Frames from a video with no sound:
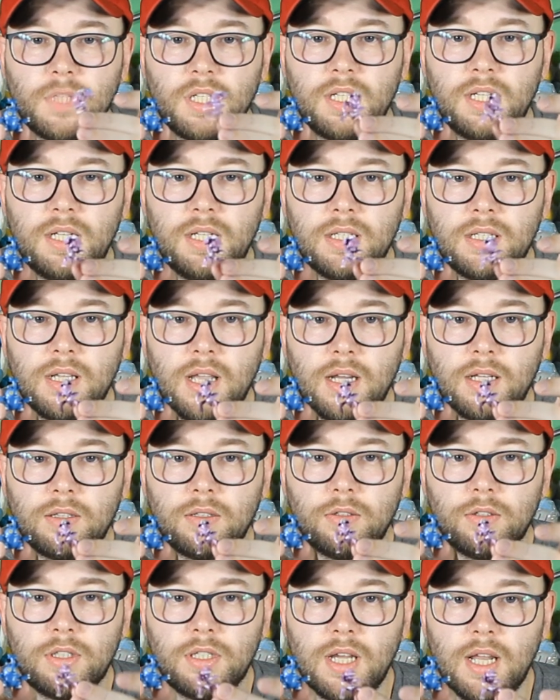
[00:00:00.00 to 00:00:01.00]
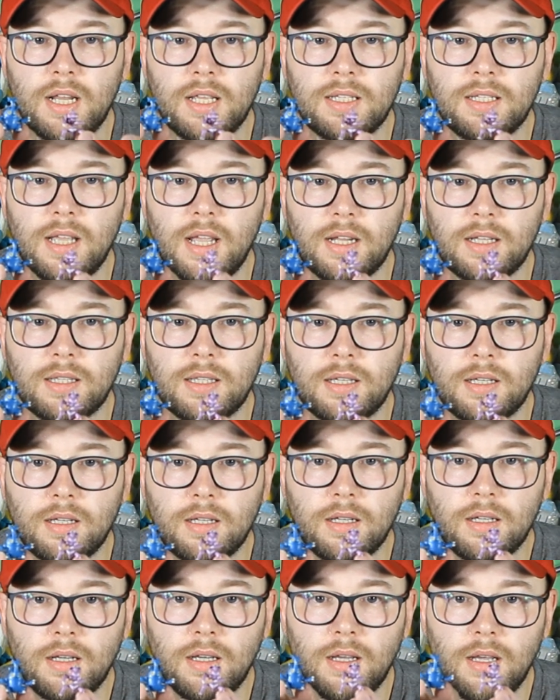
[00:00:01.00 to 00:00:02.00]
Genesect or Genesect
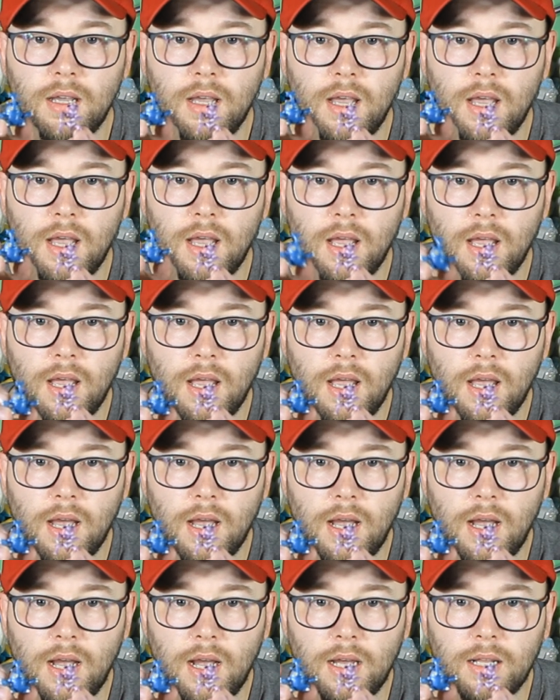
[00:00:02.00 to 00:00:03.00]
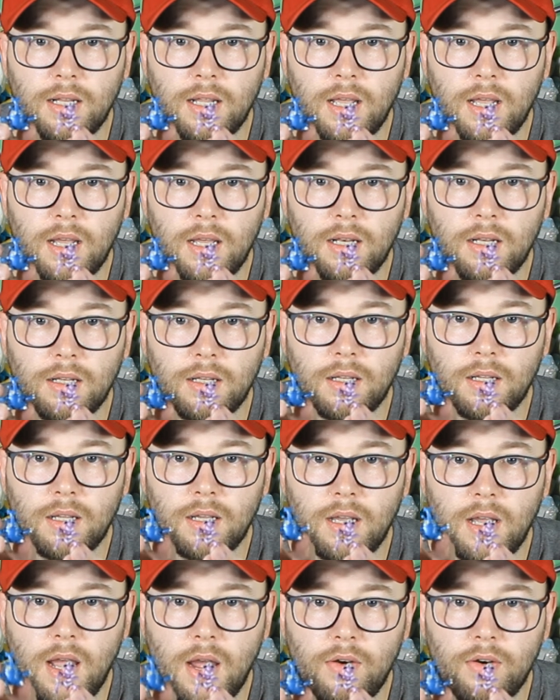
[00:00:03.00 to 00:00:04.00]
and
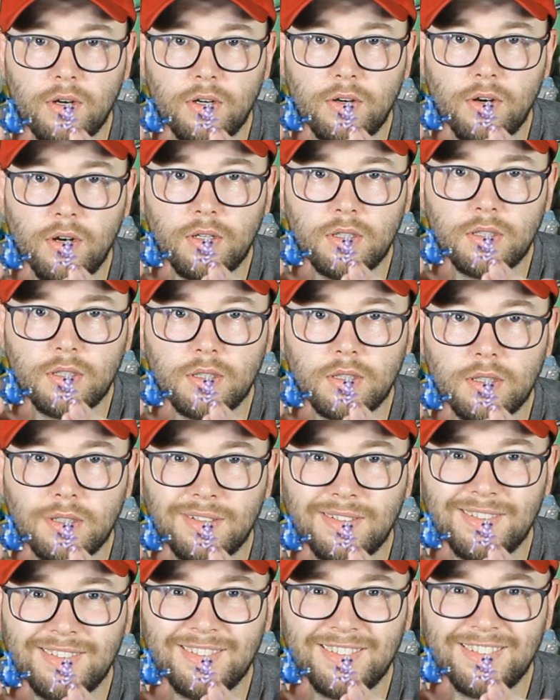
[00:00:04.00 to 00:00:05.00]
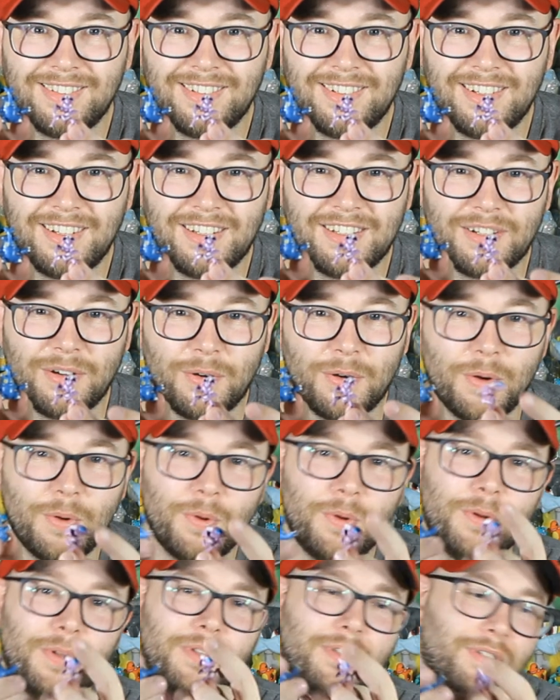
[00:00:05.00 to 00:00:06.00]
Heracross. So
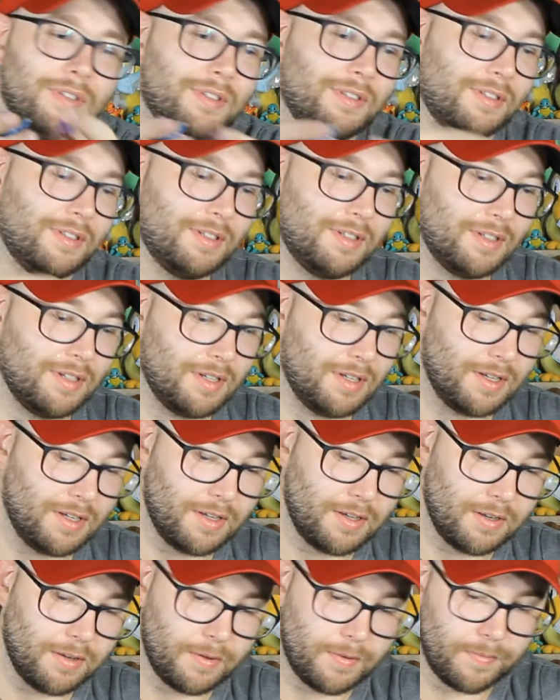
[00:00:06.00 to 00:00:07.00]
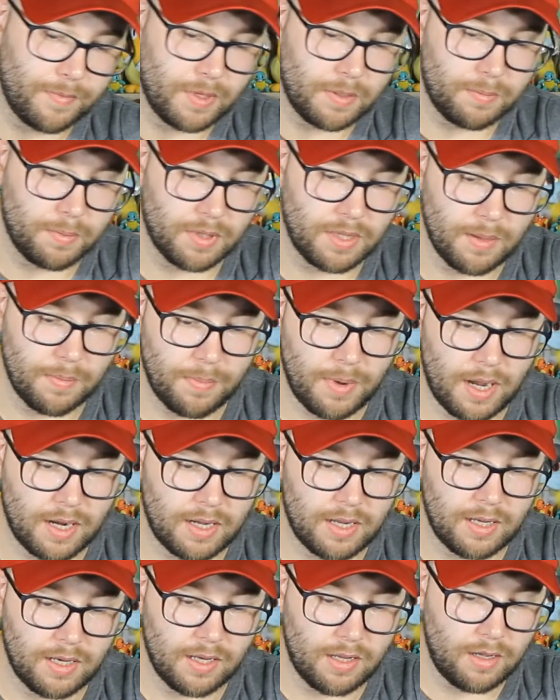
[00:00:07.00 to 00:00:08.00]
cool. Let's put them
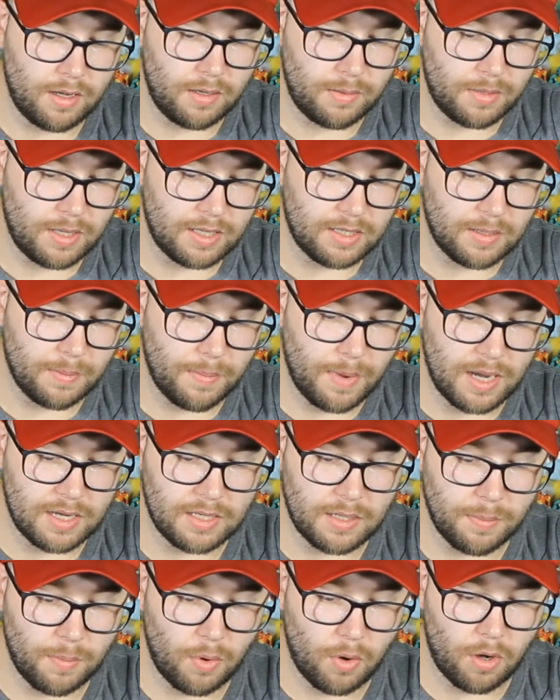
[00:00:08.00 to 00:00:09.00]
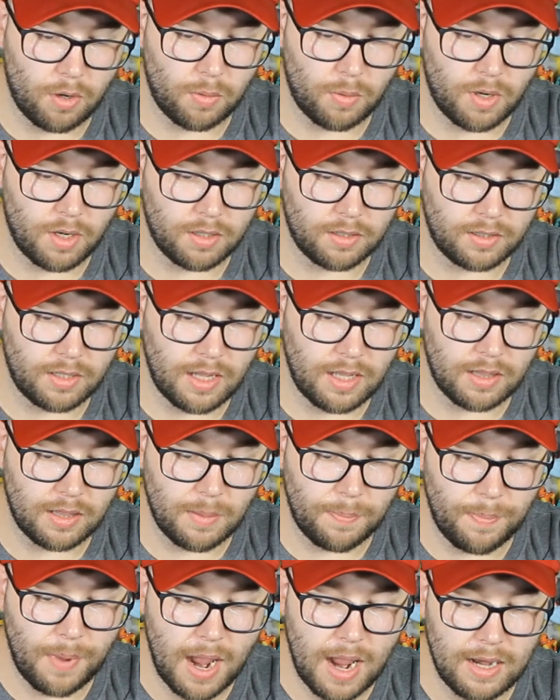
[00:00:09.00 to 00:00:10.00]
back in now. That's a Master Ball one.
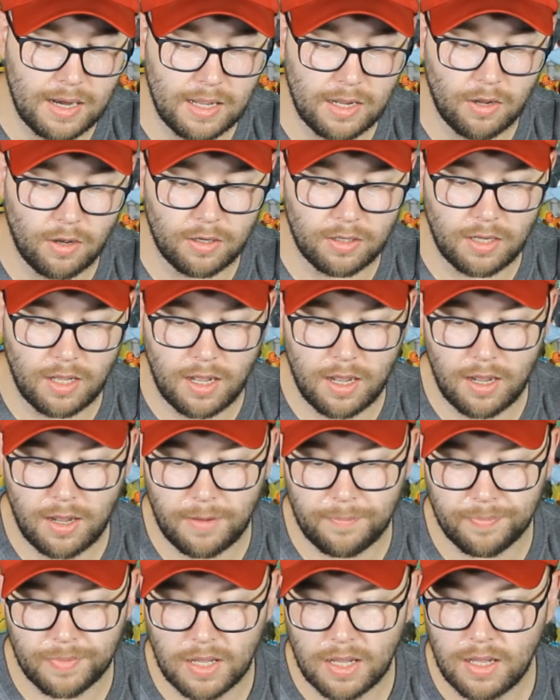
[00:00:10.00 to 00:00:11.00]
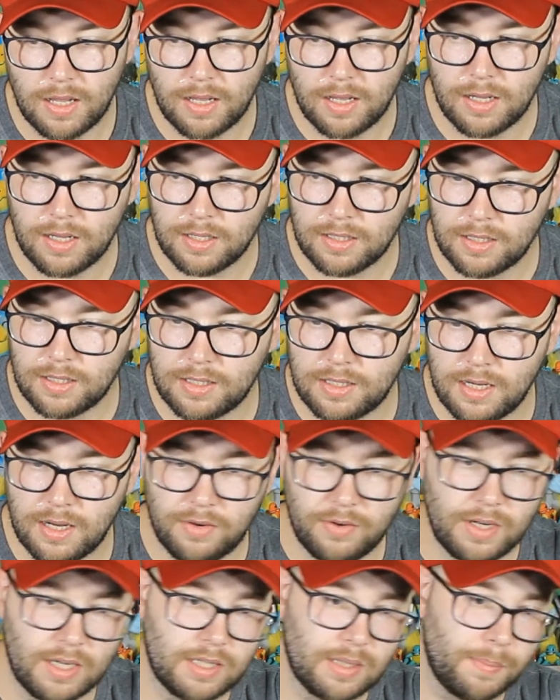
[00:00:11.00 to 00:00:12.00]
Depending on the
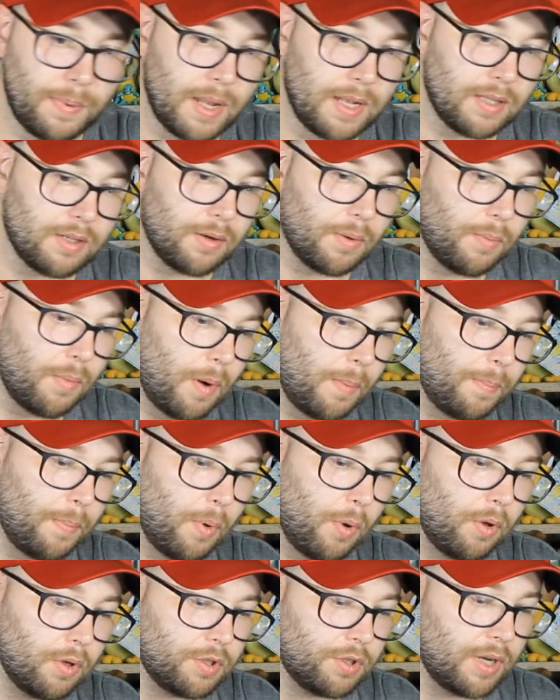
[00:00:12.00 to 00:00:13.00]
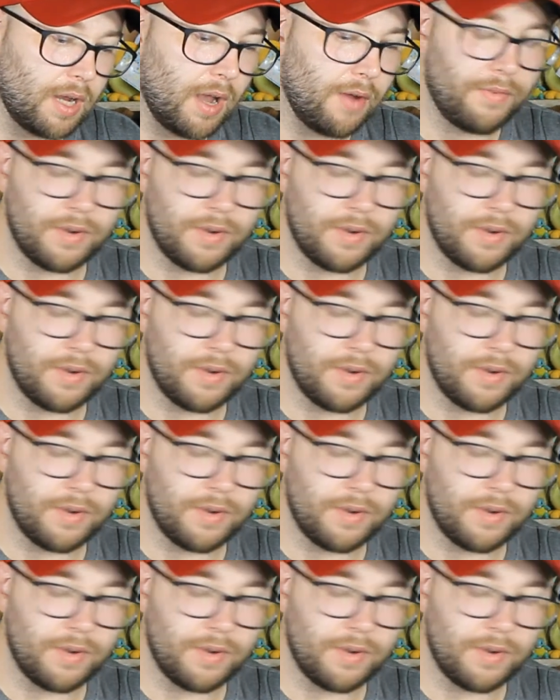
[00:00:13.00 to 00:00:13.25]
series, depends on what balls you get.